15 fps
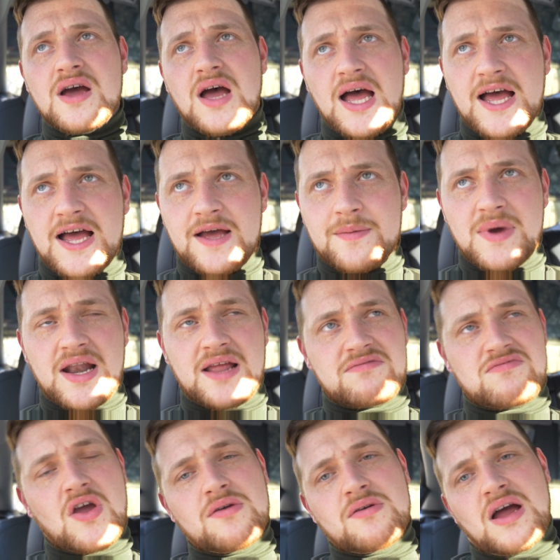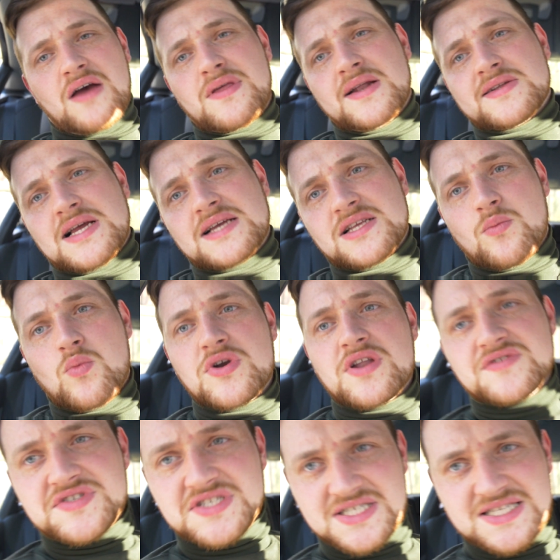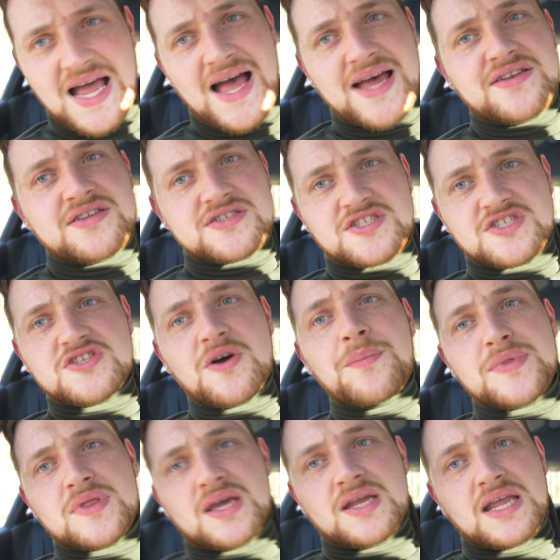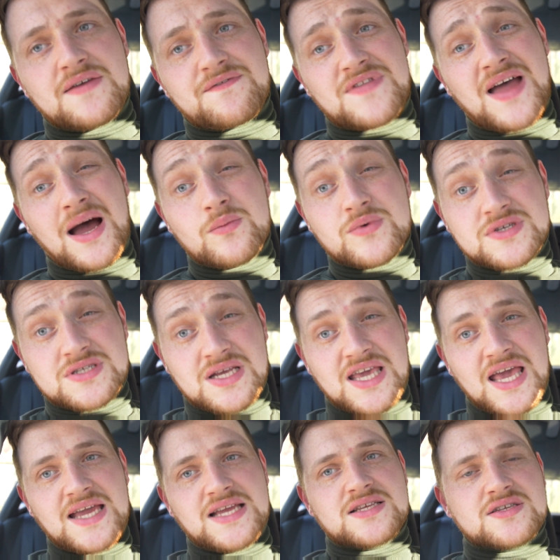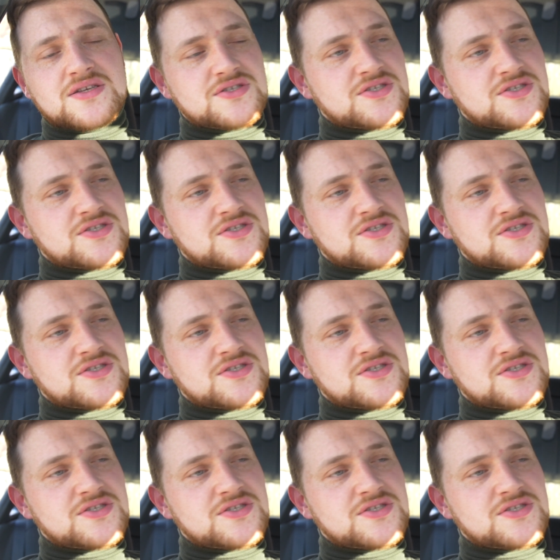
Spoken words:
I think Tesla would have said something if that was the case.